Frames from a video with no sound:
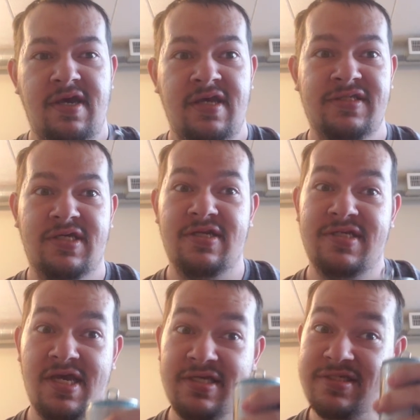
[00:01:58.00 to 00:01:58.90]
Is it going to
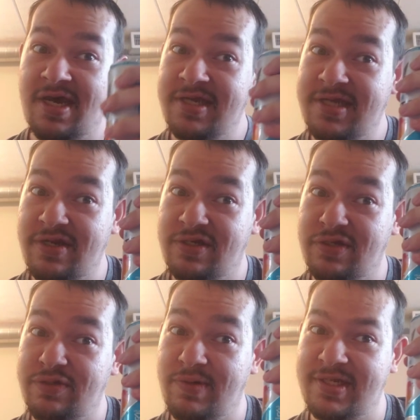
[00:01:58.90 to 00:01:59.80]
taste
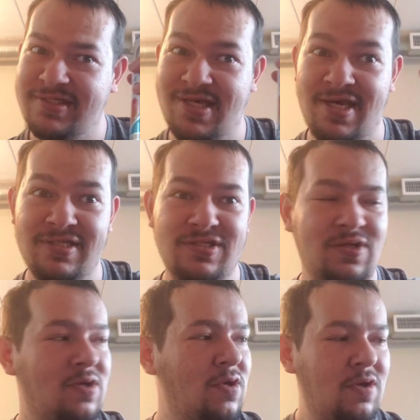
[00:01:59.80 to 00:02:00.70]
identical to what it says,
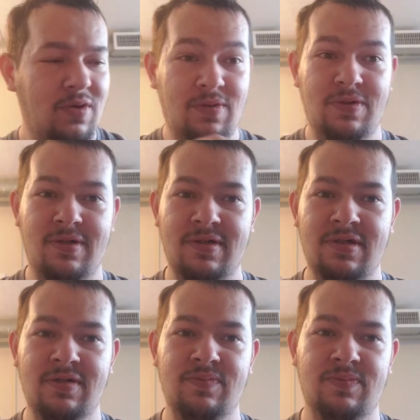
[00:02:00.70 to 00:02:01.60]
or